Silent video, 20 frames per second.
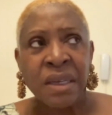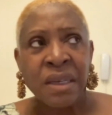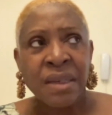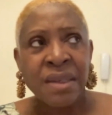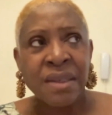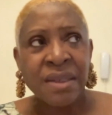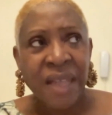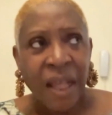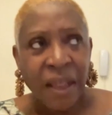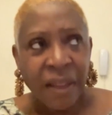
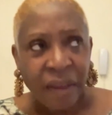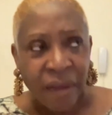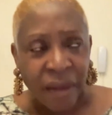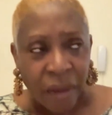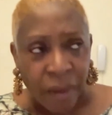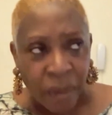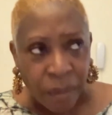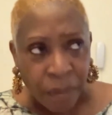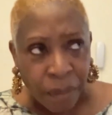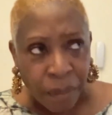is that
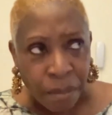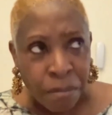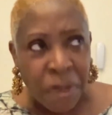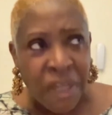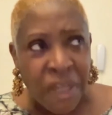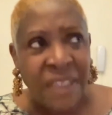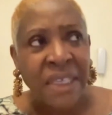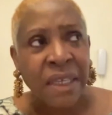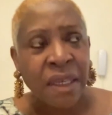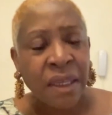the
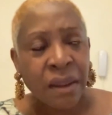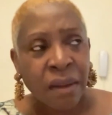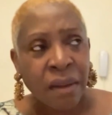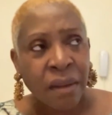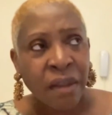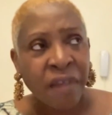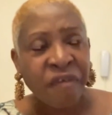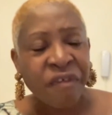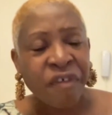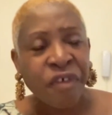money,
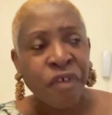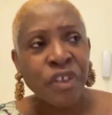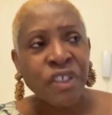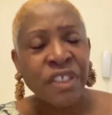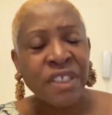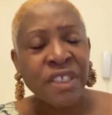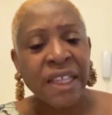the first